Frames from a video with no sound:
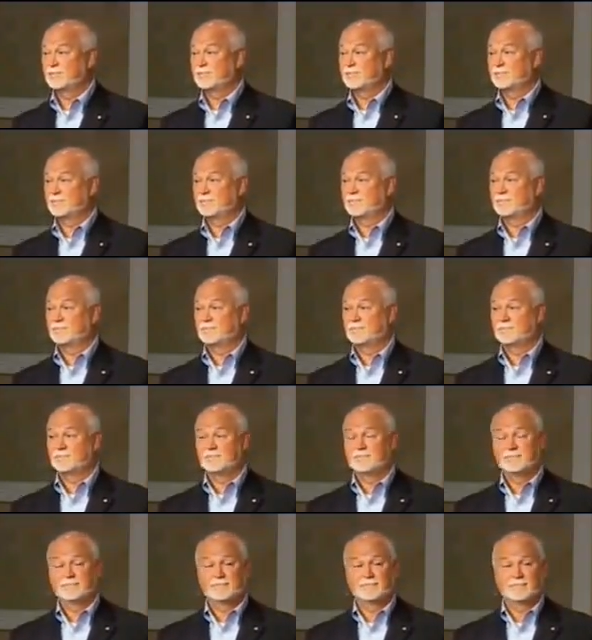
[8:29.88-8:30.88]

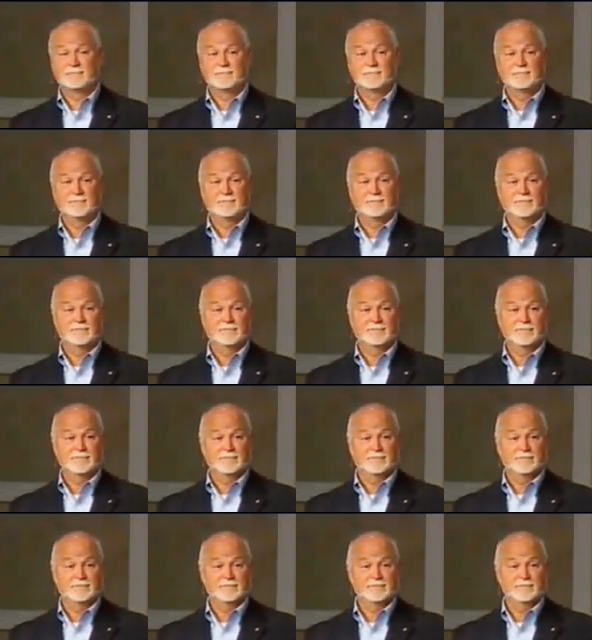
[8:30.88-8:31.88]

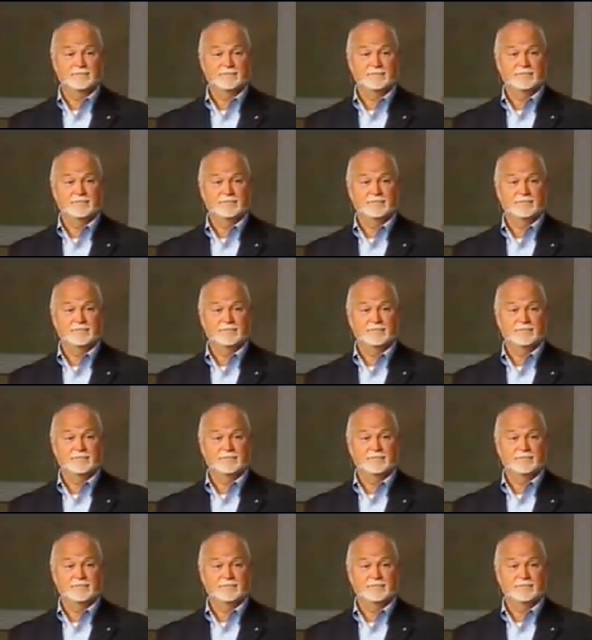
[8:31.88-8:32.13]
[no speech]